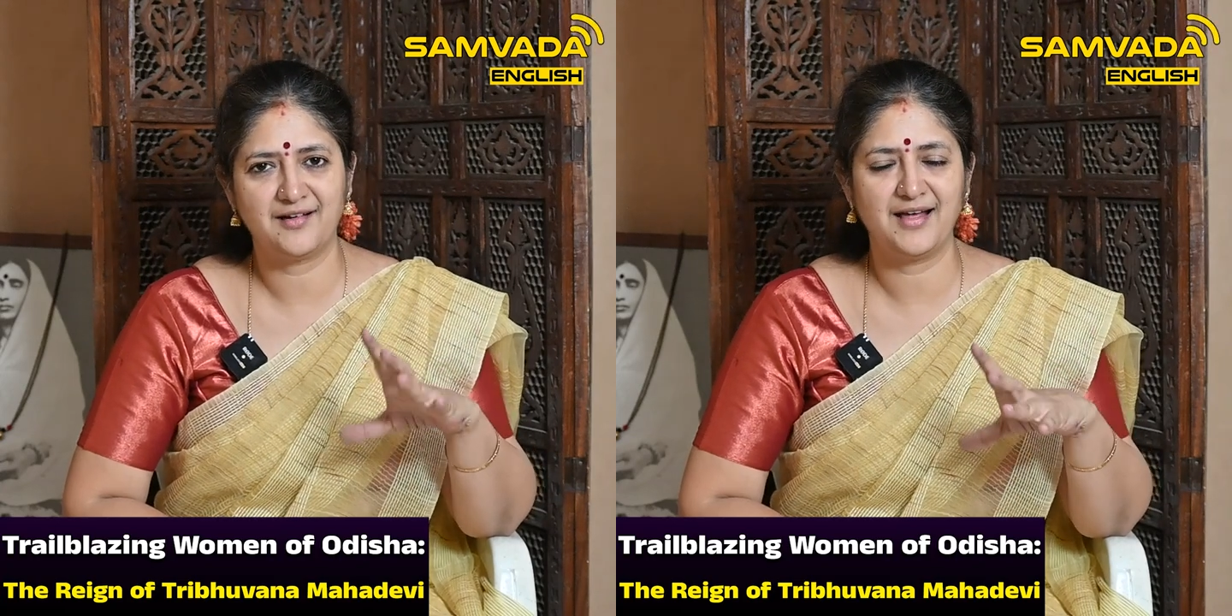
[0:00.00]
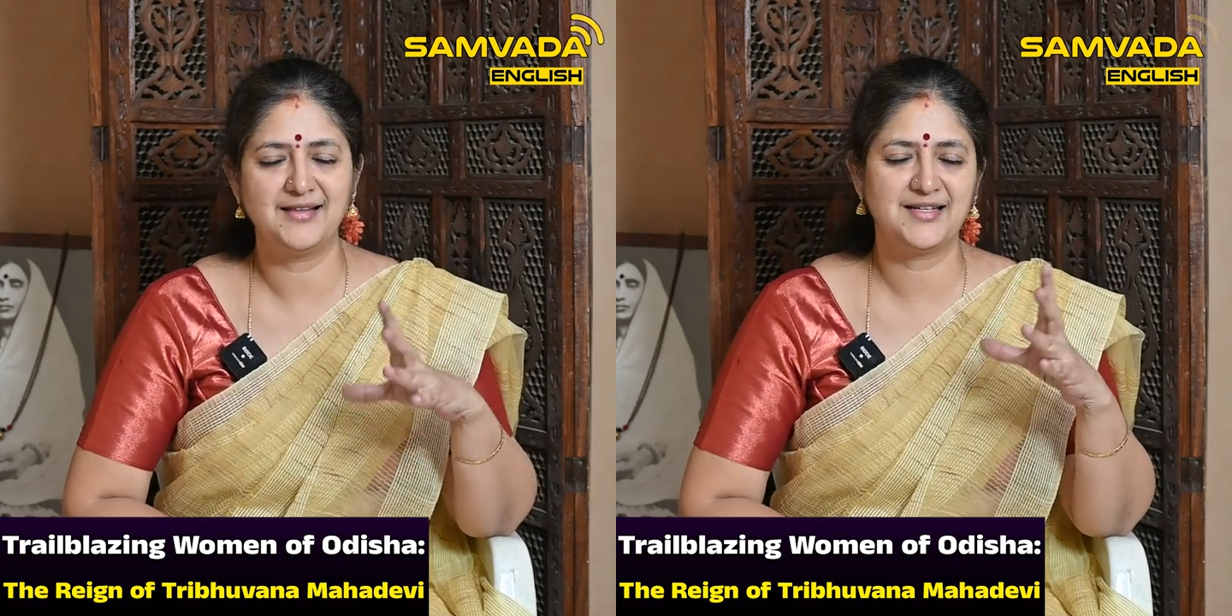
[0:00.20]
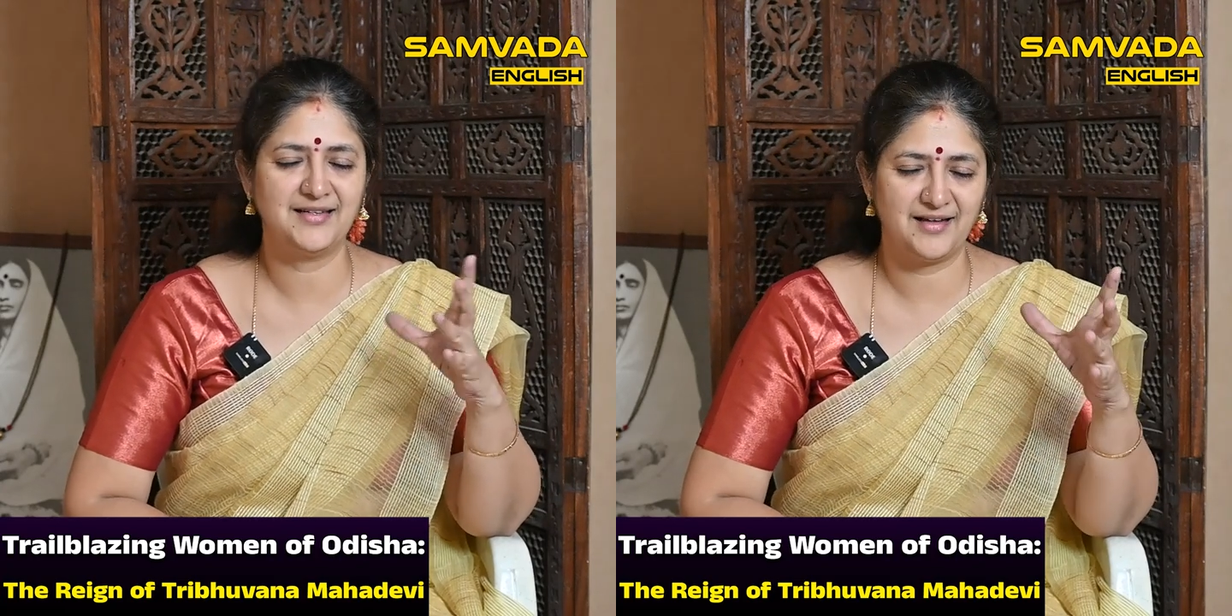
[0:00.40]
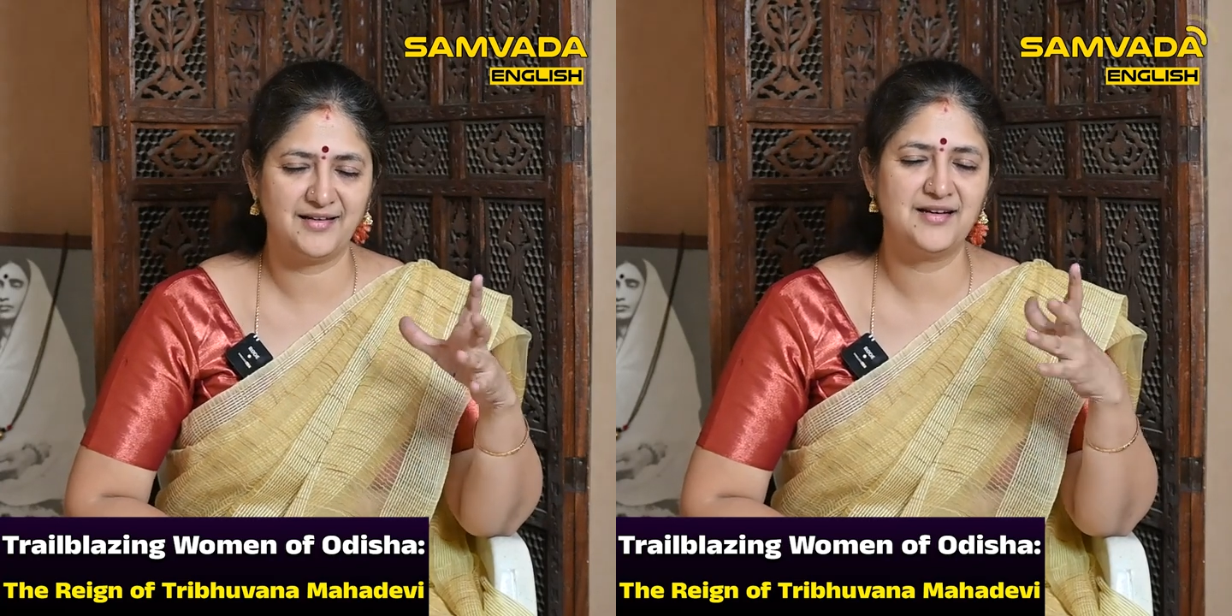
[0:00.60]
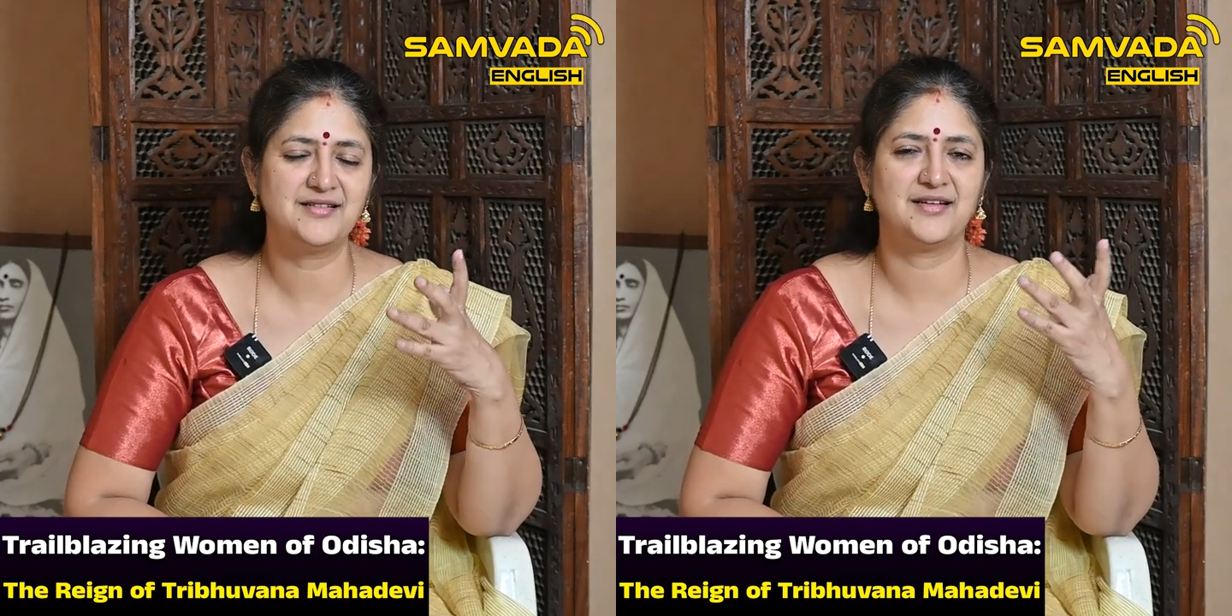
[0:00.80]
trials and
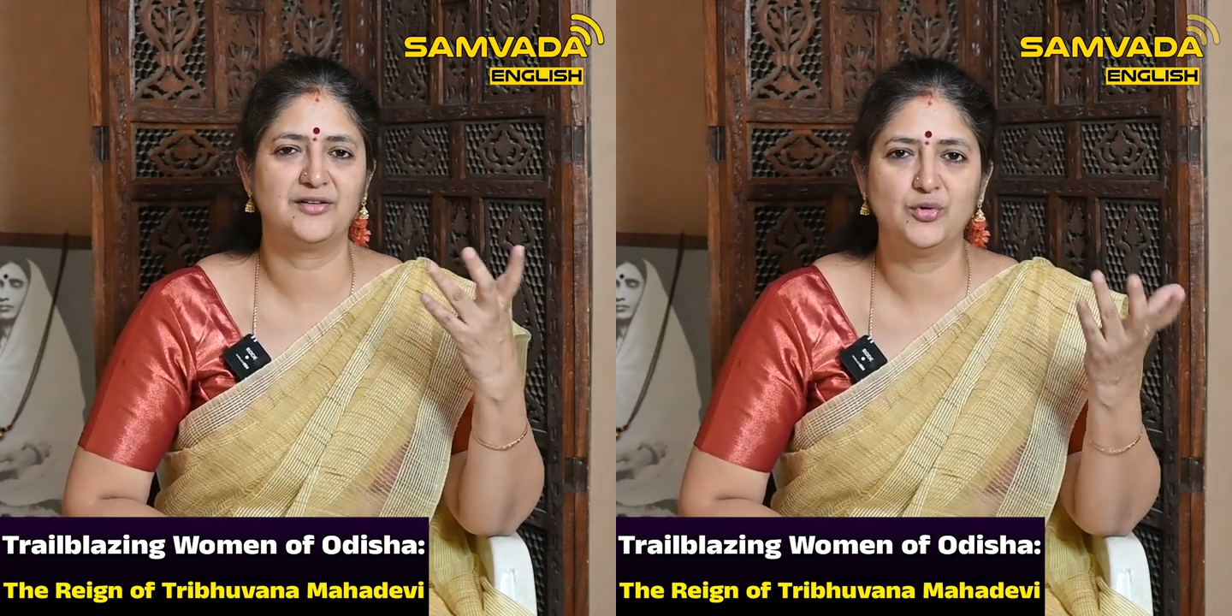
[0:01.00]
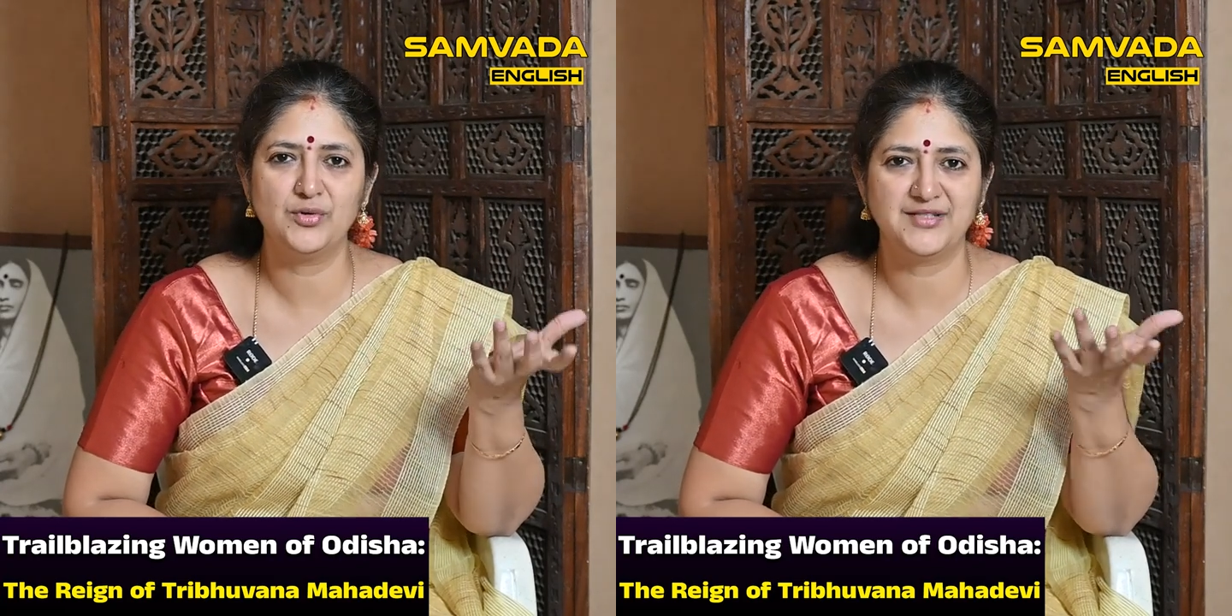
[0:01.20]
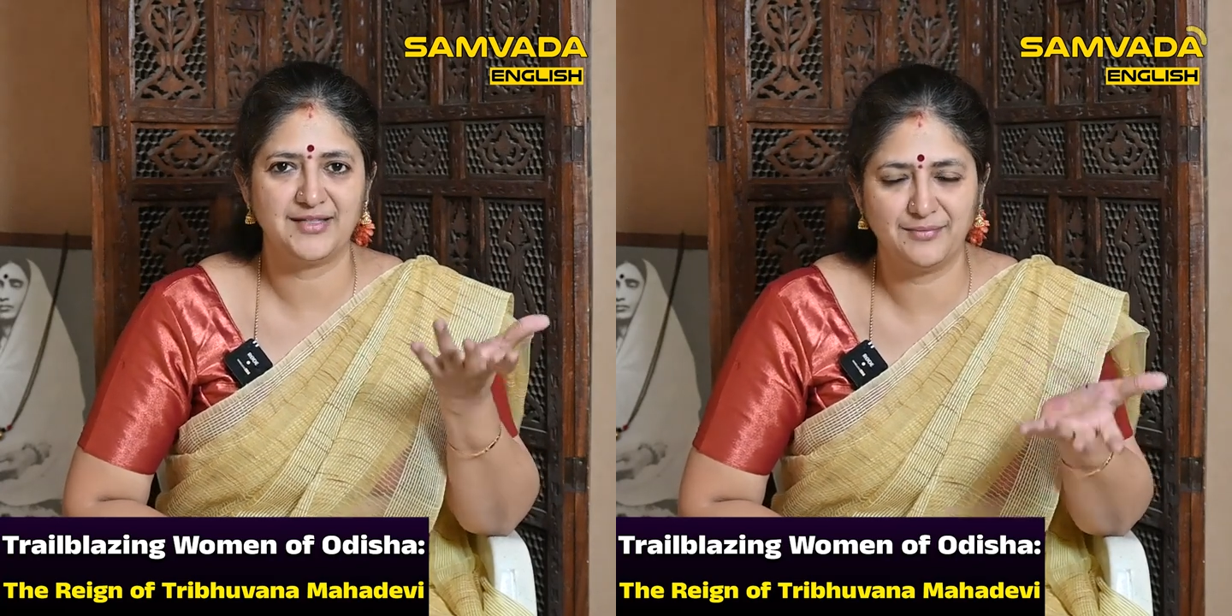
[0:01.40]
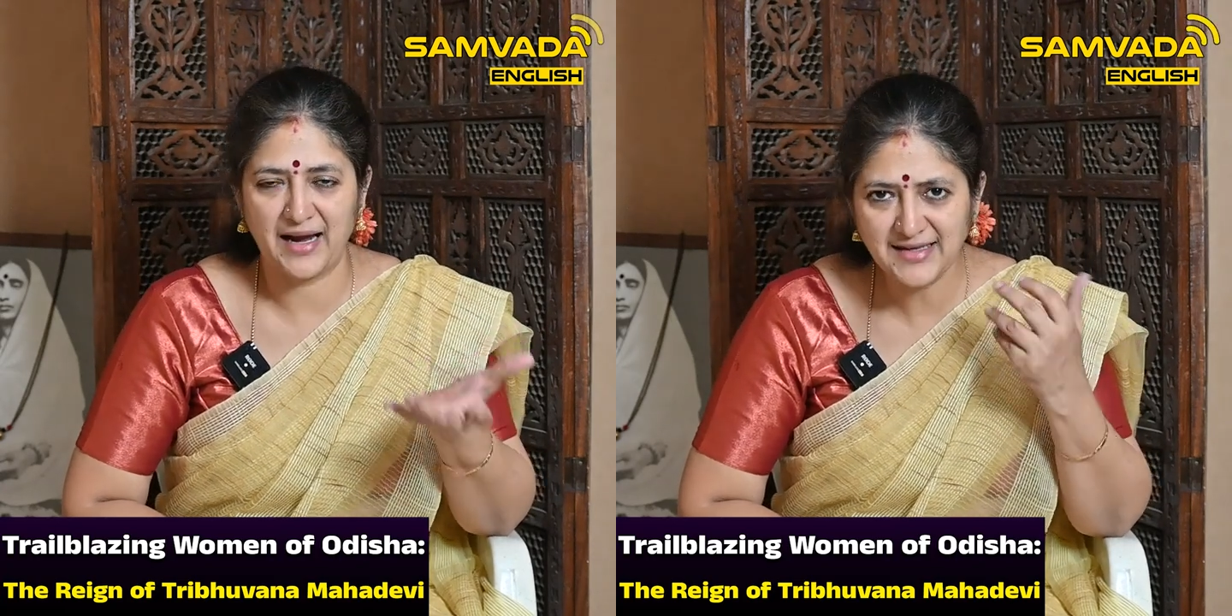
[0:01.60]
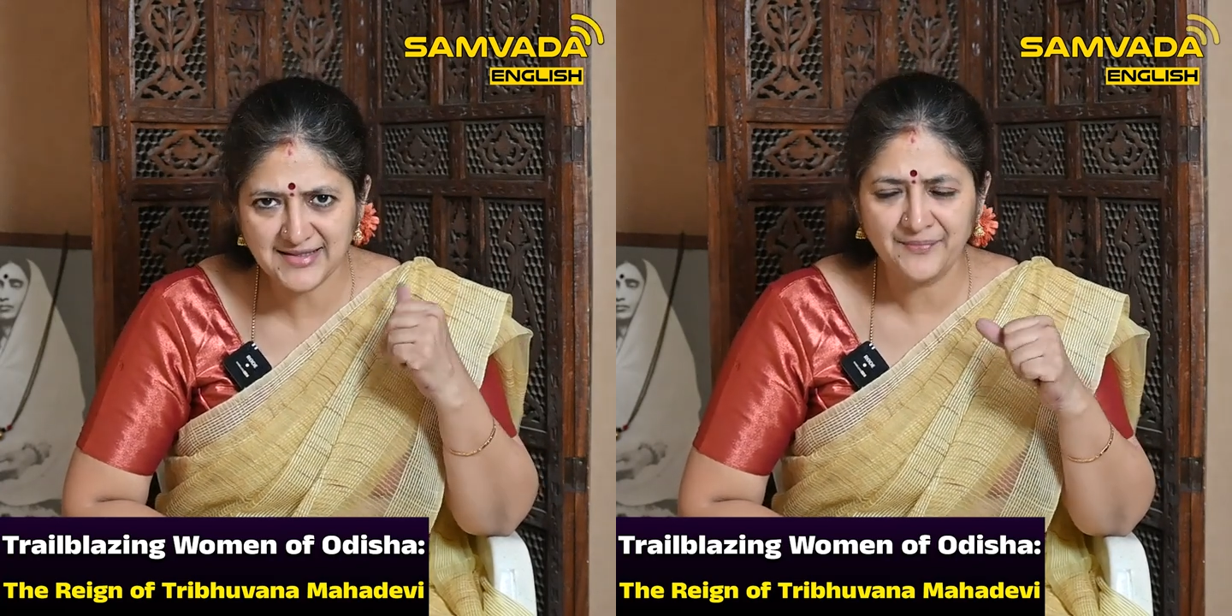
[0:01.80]
errors and goods and
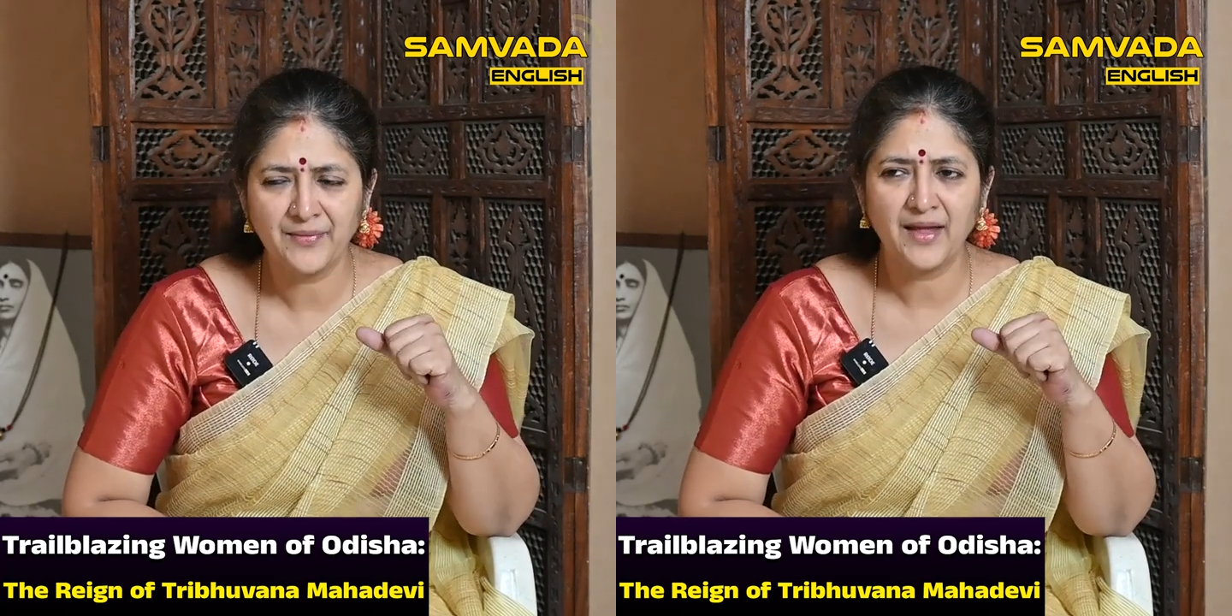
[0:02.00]
bads,